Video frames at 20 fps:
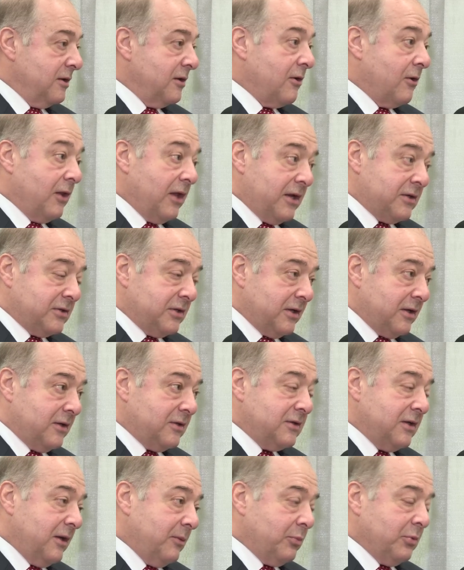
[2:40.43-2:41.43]
Classic
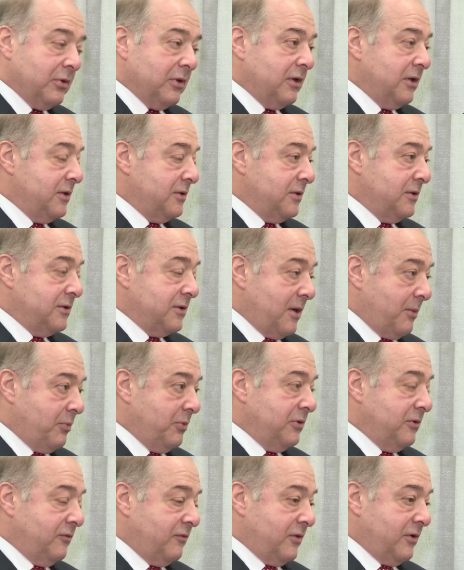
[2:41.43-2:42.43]
example of this is
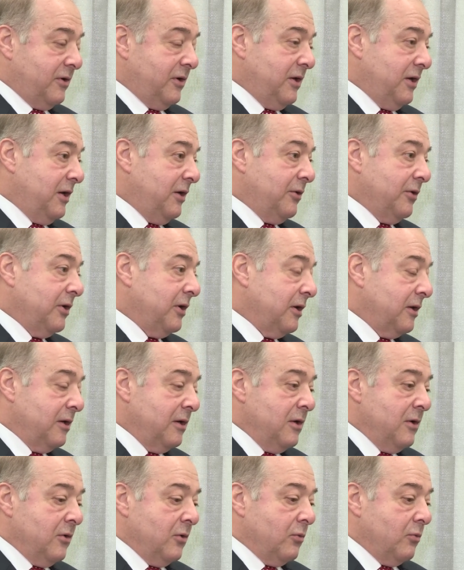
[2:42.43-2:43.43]
up in the very area
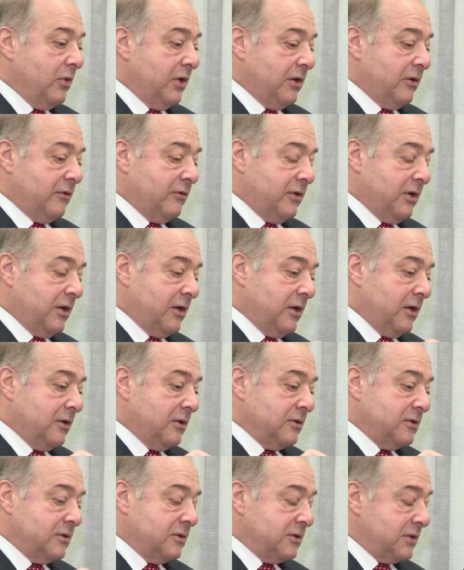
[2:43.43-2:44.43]
where
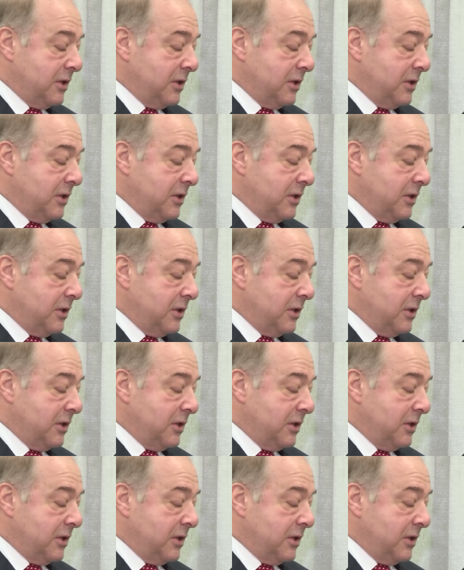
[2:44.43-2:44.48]
uh,